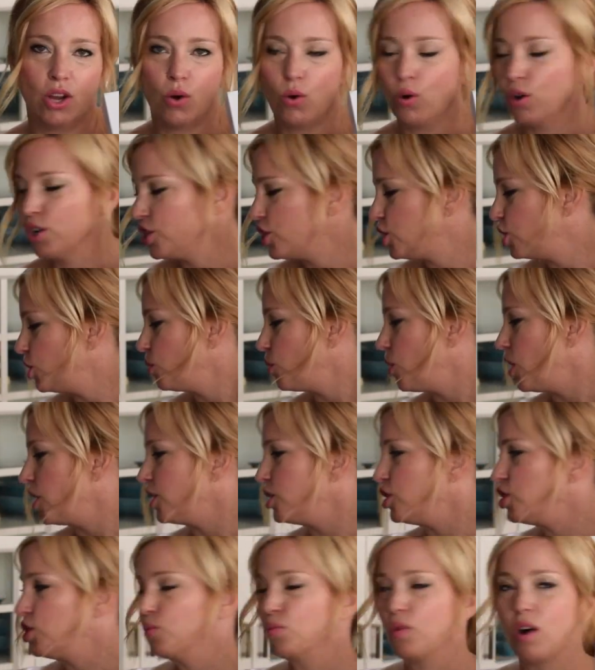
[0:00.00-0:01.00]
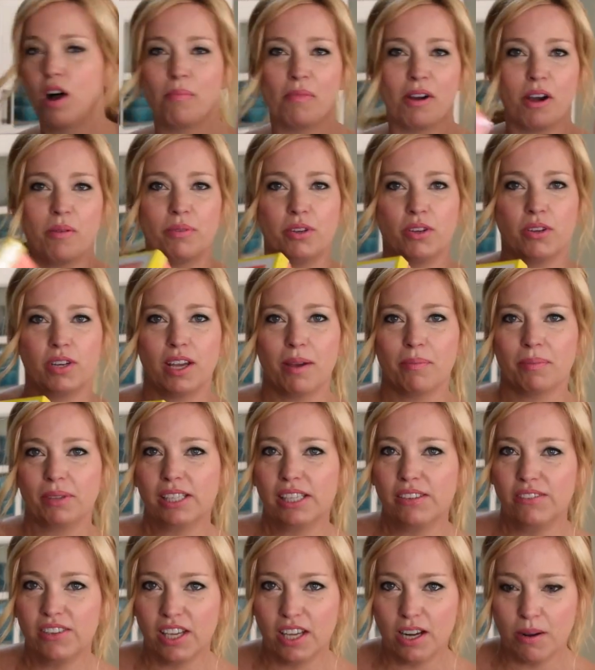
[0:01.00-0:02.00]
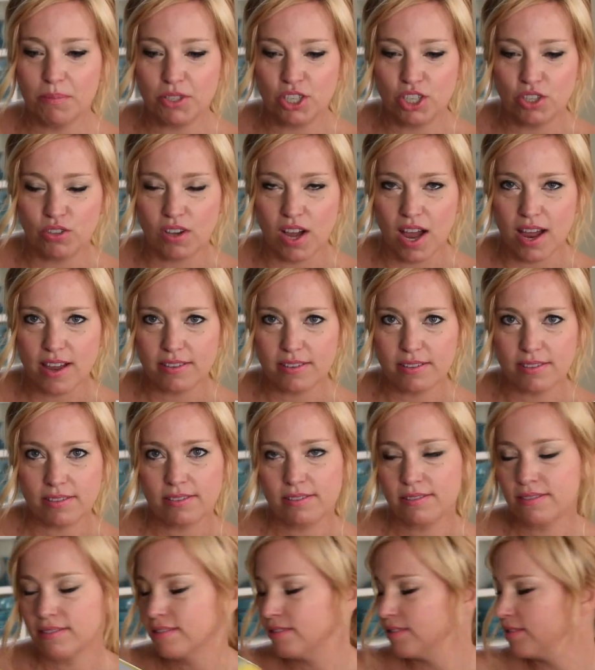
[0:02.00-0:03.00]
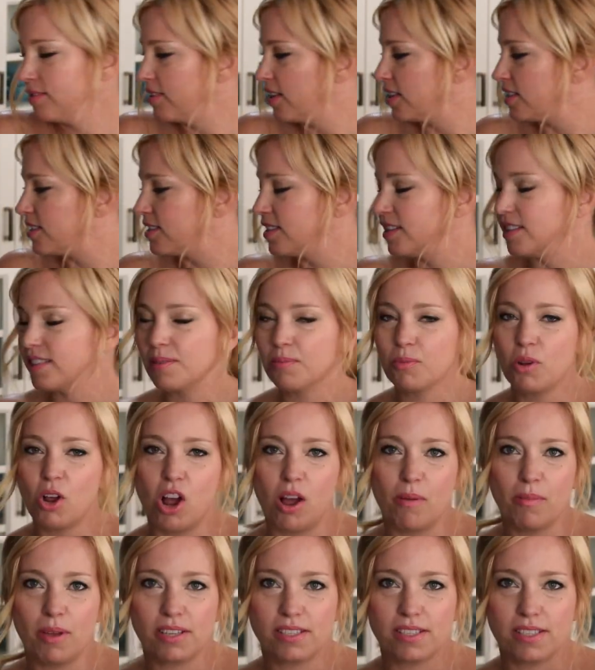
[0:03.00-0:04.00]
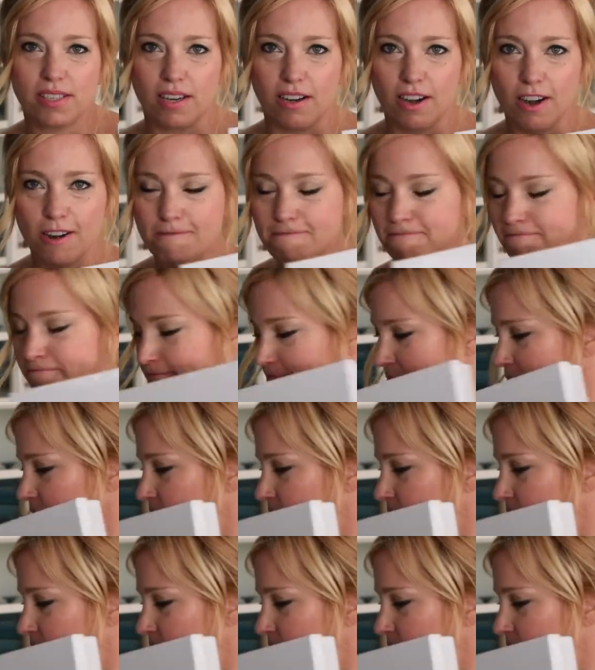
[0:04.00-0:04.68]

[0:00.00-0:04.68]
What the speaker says: Or do you want to do Walmart Beauty? I'm leaving it up to you guys. Let's see some comments here.